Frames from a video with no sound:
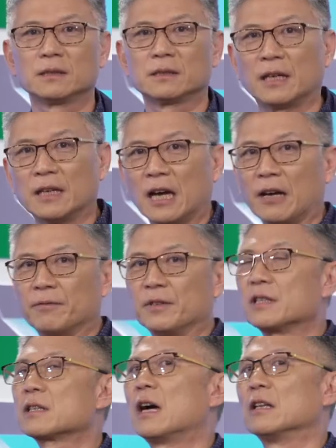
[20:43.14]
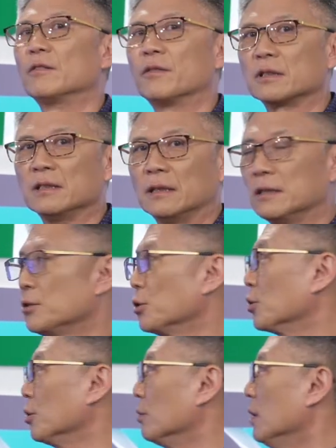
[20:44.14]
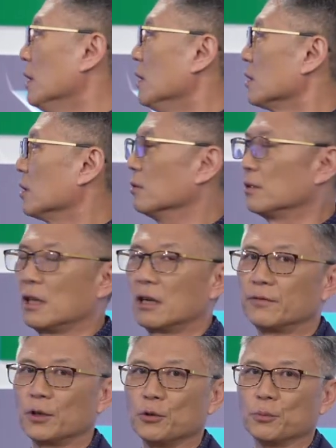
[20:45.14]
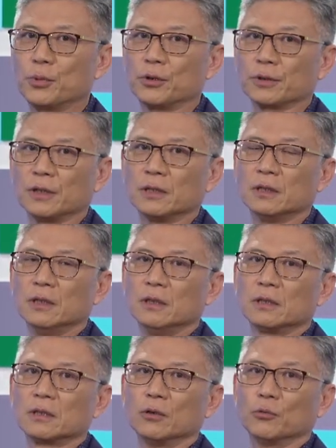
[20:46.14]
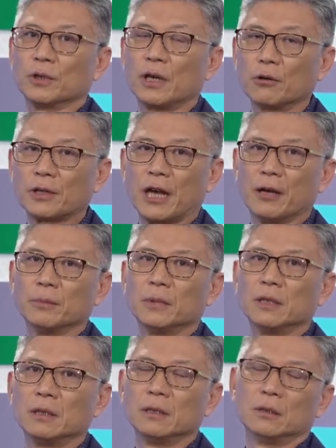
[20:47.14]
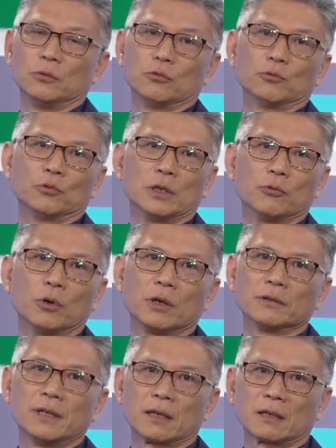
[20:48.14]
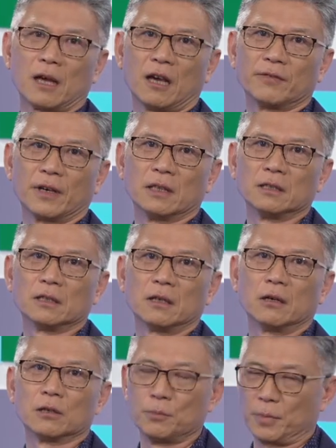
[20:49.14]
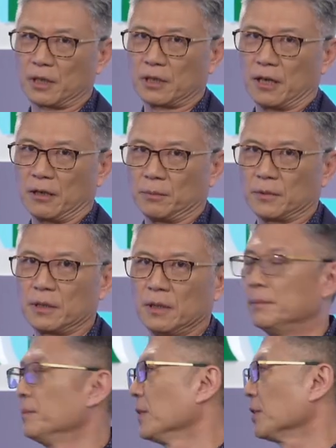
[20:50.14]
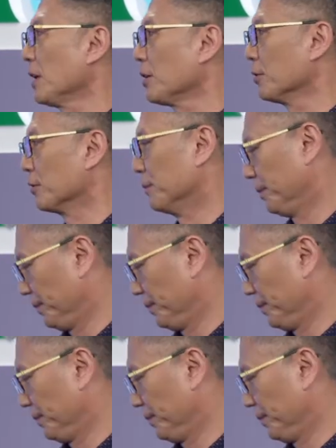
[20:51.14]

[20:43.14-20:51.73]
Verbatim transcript: they have this kind of organization too. So they are very important. So without them, we will not have any Olympic games. Thank you.